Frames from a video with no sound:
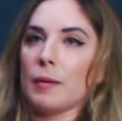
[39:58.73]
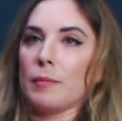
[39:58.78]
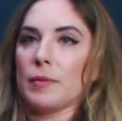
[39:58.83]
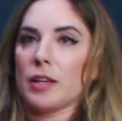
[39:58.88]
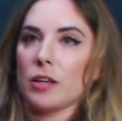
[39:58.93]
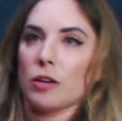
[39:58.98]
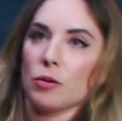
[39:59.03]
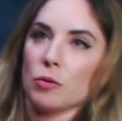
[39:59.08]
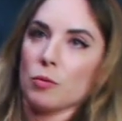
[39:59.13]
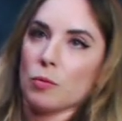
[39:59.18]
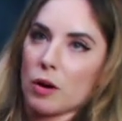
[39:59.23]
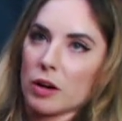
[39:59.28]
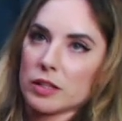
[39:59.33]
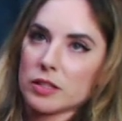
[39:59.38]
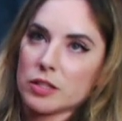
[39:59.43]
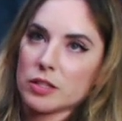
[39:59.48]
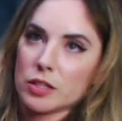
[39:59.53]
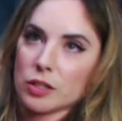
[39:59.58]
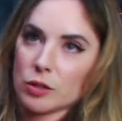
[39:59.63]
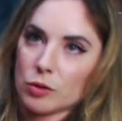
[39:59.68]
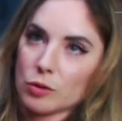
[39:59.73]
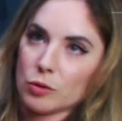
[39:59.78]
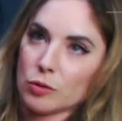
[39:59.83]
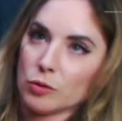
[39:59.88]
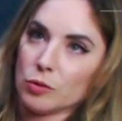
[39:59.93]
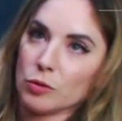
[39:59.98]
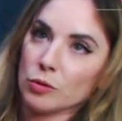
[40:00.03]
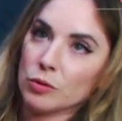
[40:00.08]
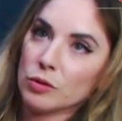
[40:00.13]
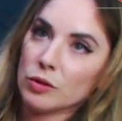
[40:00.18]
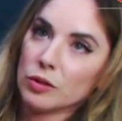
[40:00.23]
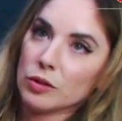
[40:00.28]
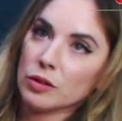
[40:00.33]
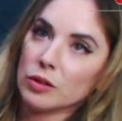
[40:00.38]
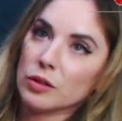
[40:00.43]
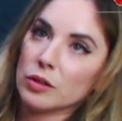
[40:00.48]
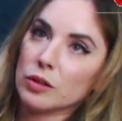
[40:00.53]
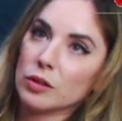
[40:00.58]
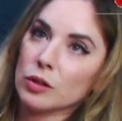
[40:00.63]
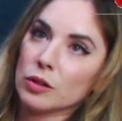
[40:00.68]
You want to
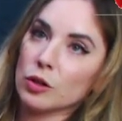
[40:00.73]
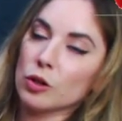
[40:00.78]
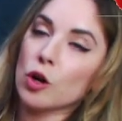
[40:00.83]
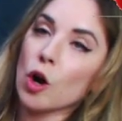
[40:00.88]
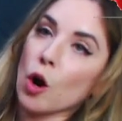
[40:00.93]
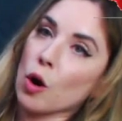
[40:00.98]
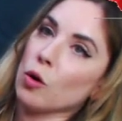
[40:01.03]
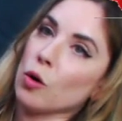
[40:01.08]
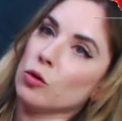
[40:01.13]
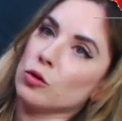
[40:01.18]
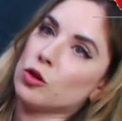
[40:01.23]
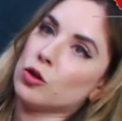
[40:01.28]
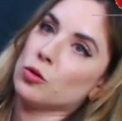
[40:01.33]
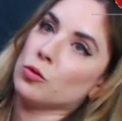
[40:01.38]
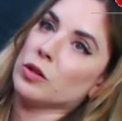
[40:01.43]
go to a